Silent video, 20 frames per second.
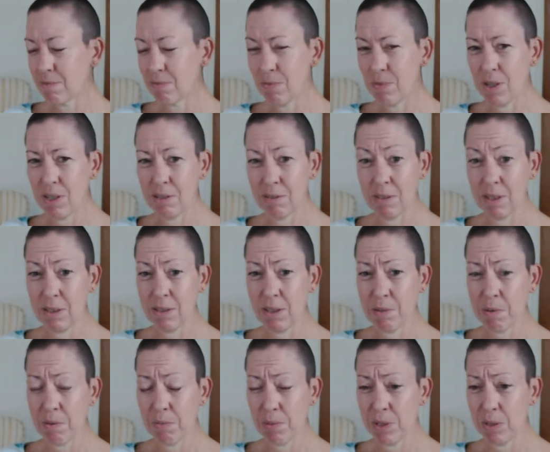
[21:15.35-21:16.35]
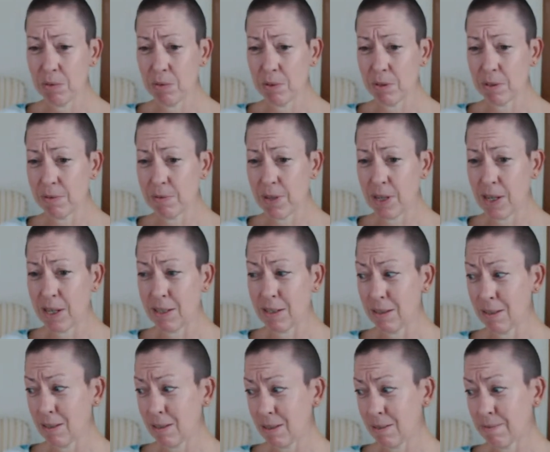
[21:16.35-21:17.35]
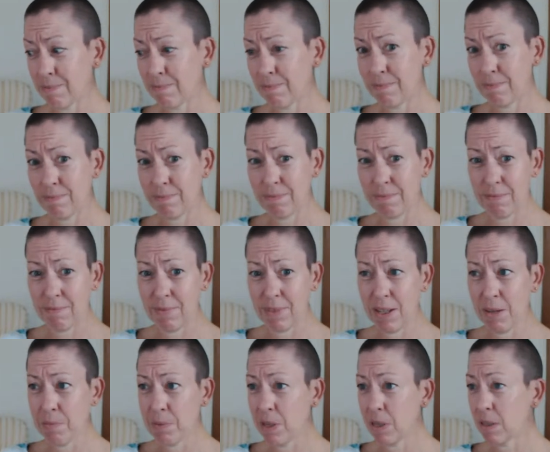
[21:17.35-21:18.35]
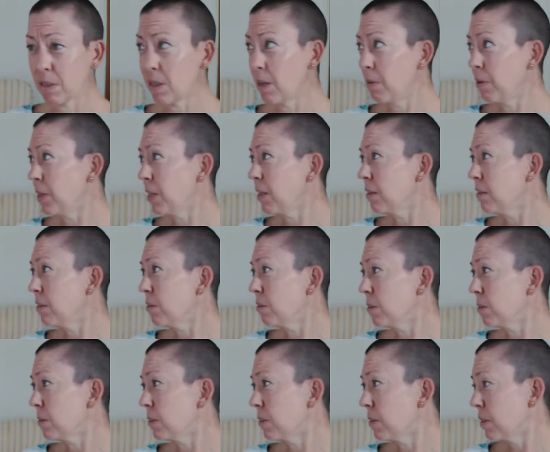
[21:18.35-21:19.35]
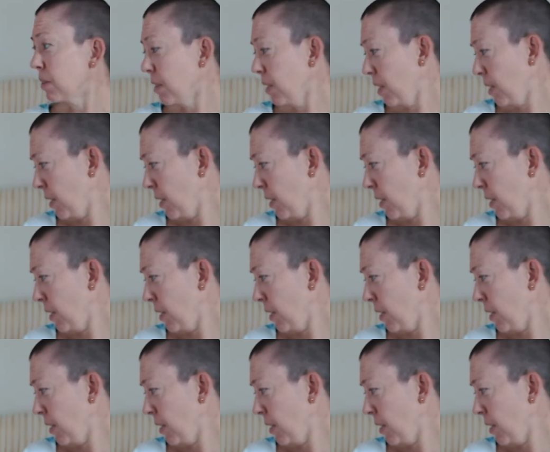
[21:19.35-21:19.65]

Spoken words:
whoa, those Emma Bridgewater fans, they've been going out the door.